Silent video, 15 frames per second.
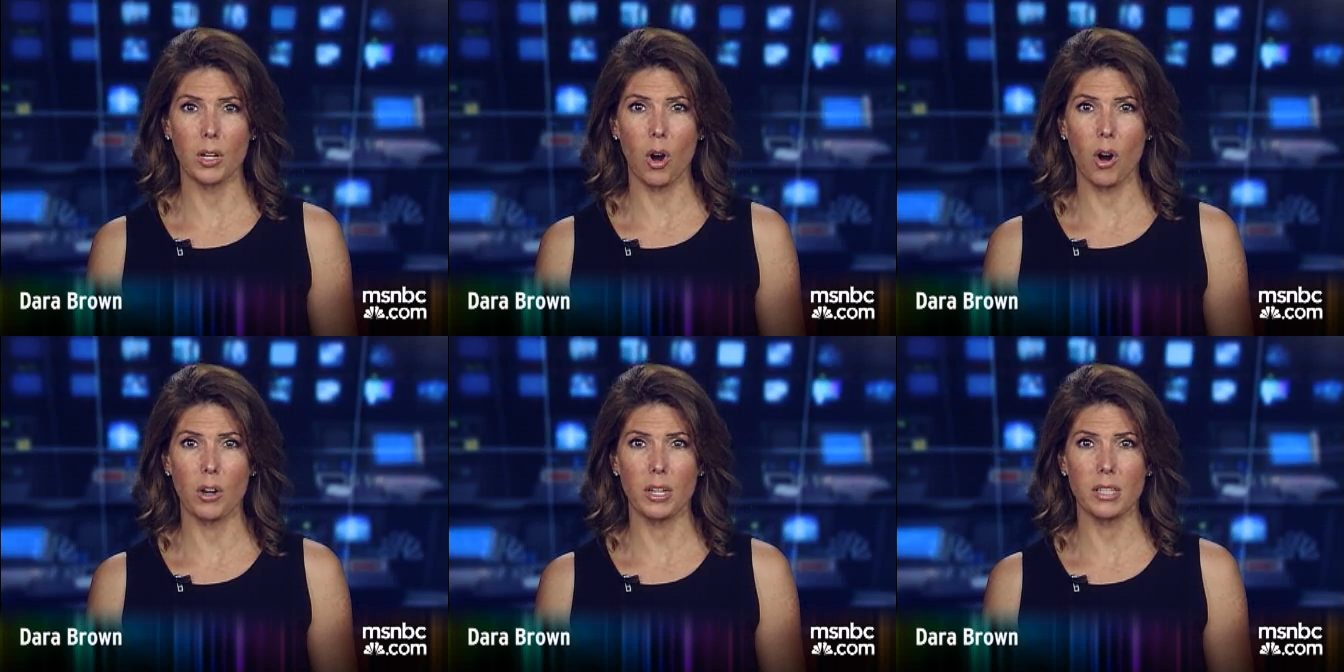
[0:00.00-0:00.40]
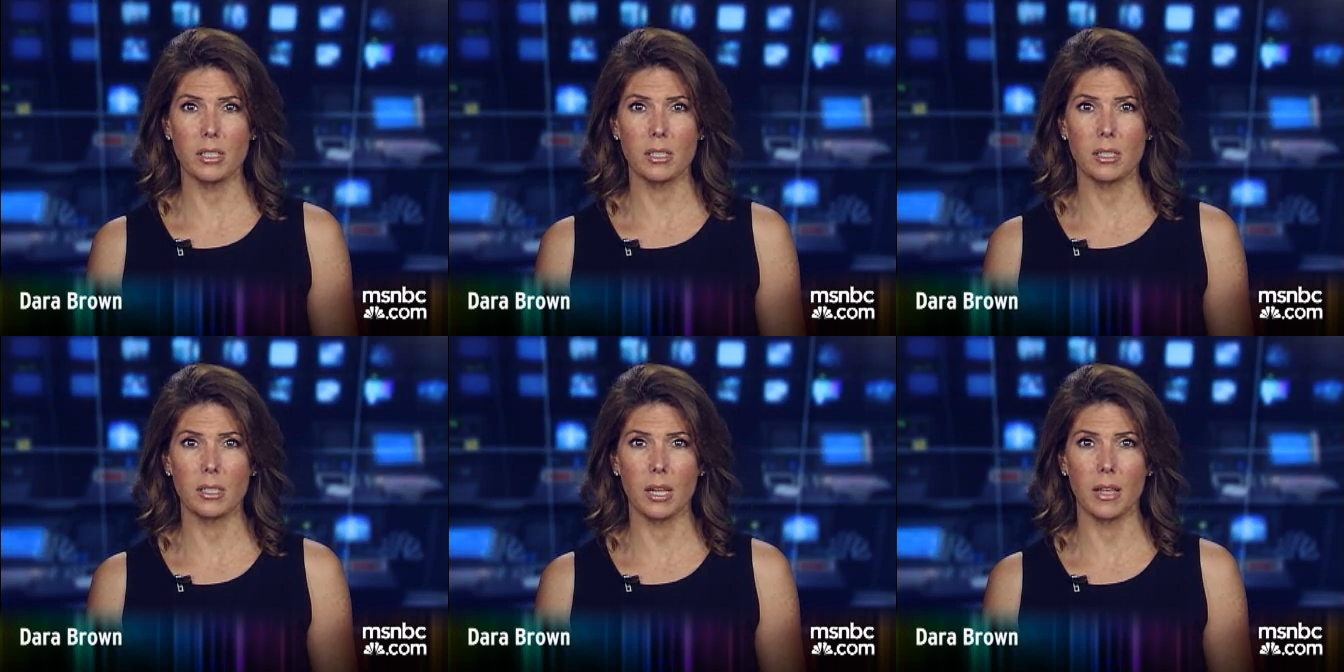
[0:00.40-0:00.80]

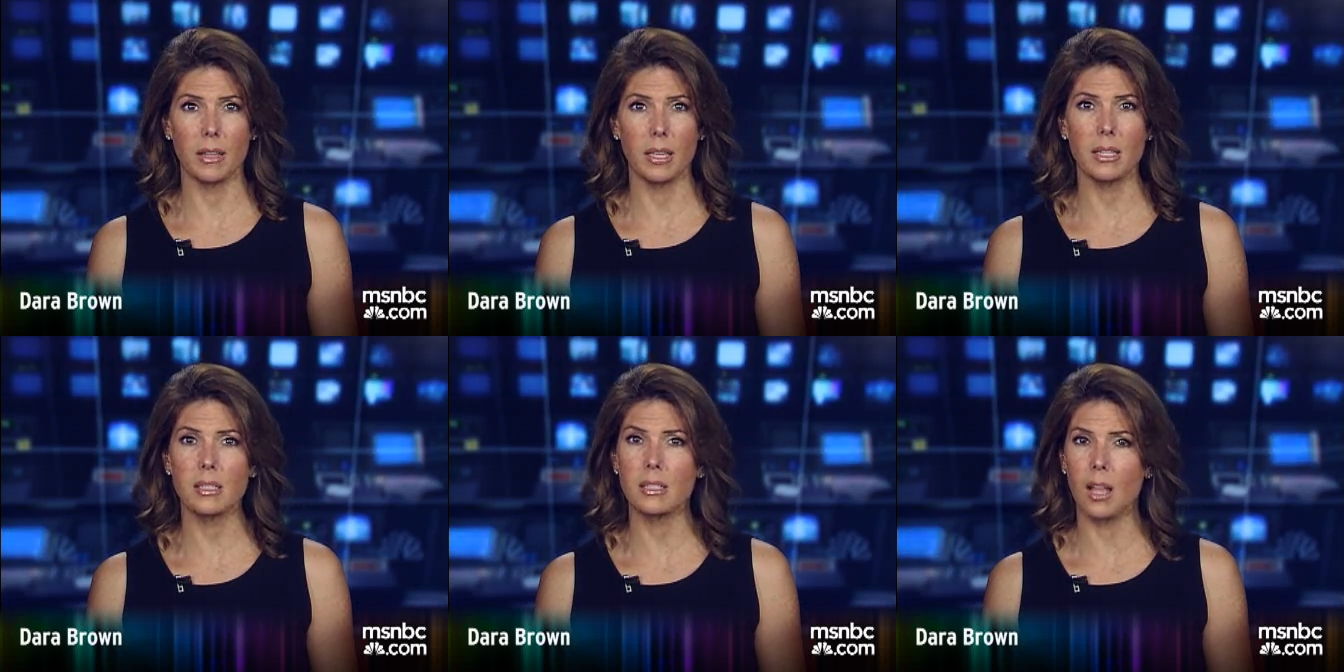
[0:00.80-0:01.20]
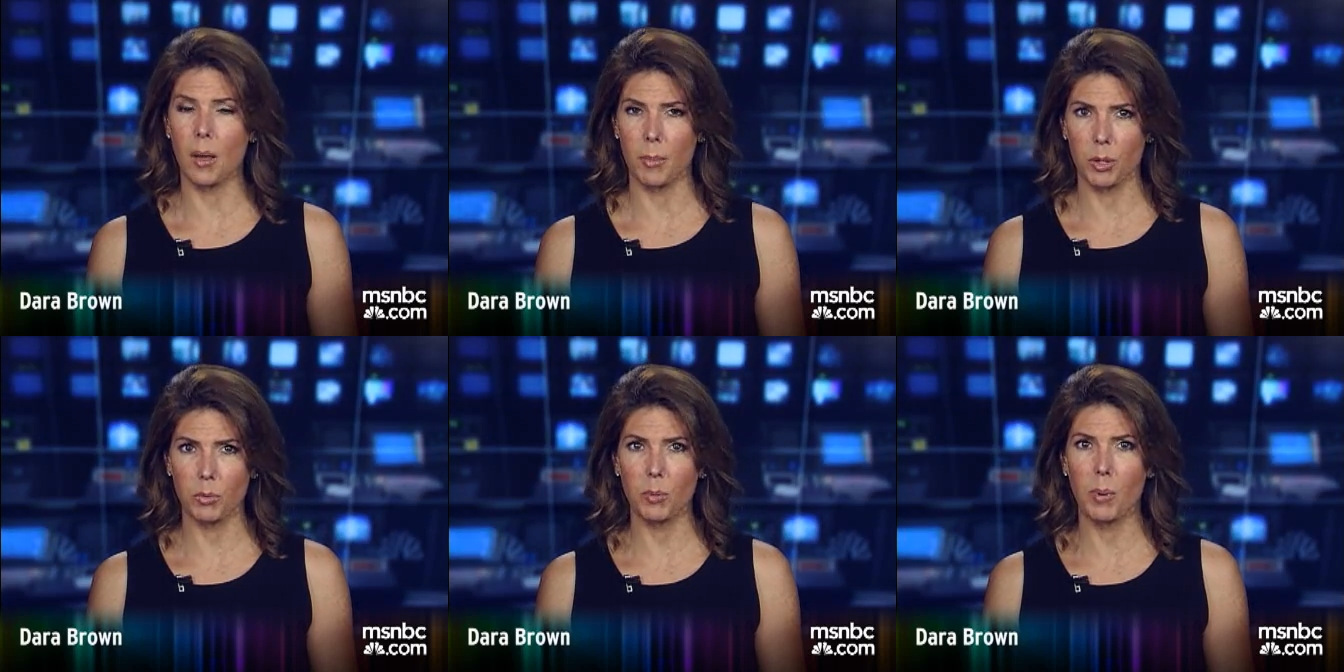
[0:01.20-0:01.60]
artists in the
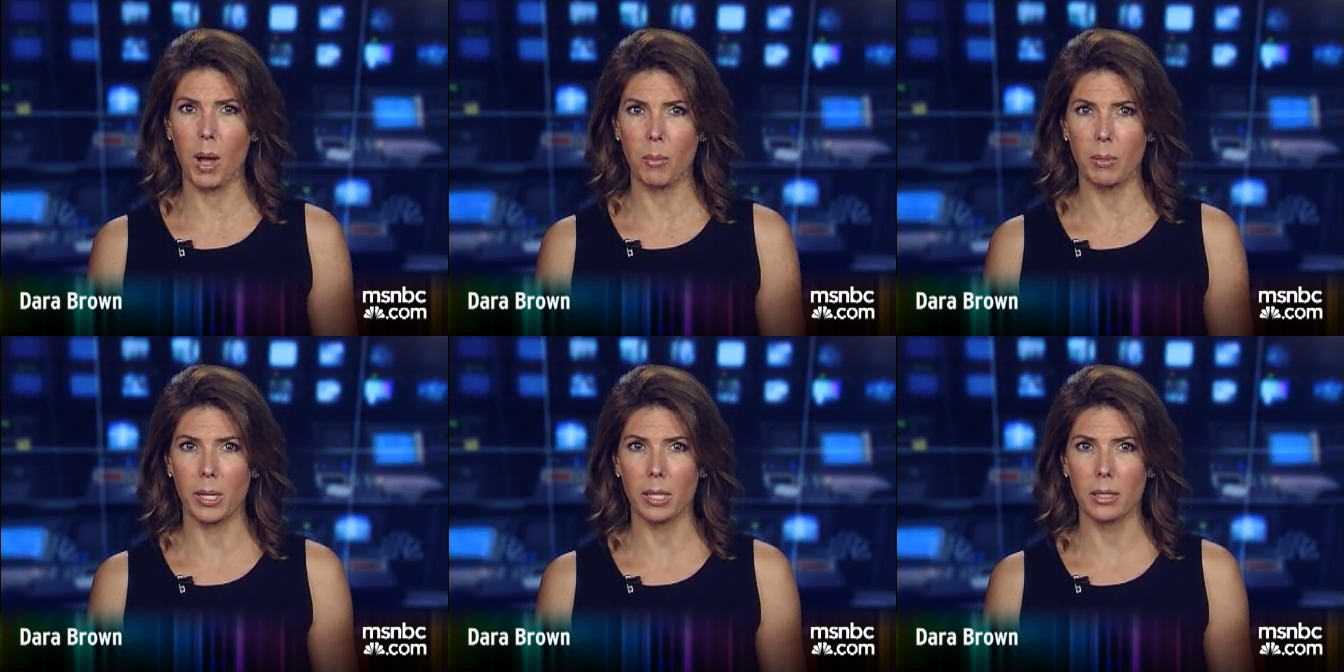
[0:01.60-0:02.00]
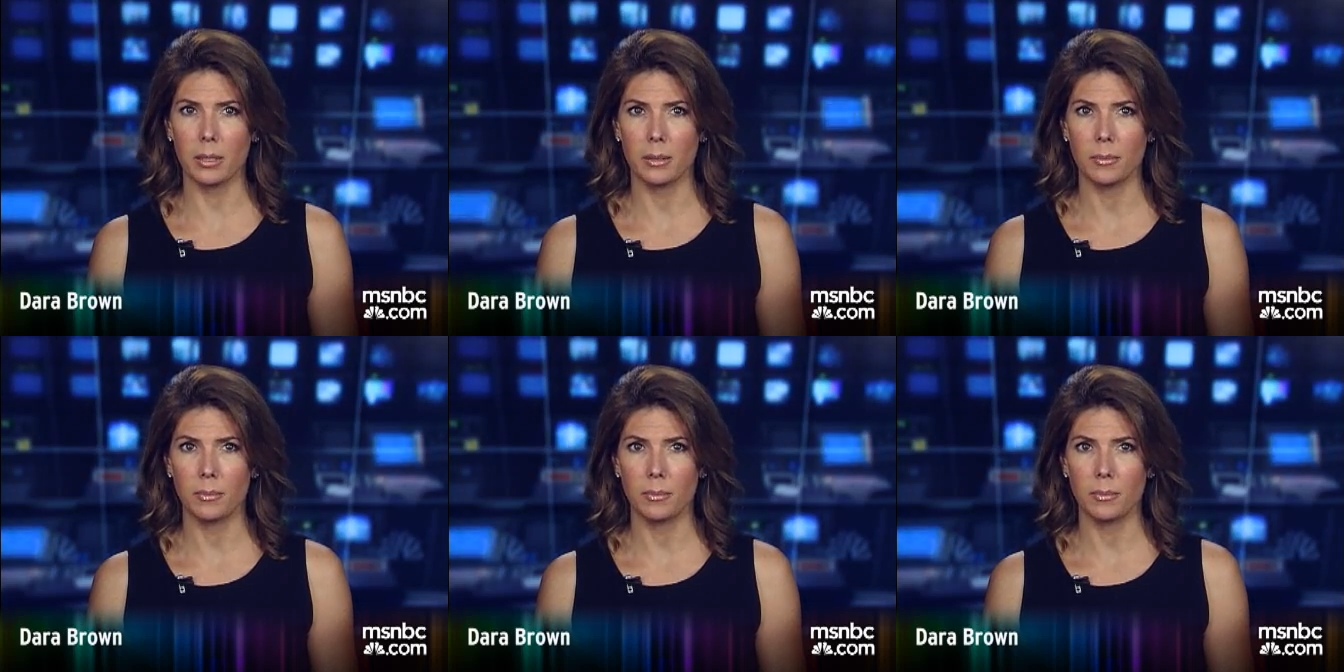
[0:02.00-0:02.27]
Islamic Republic.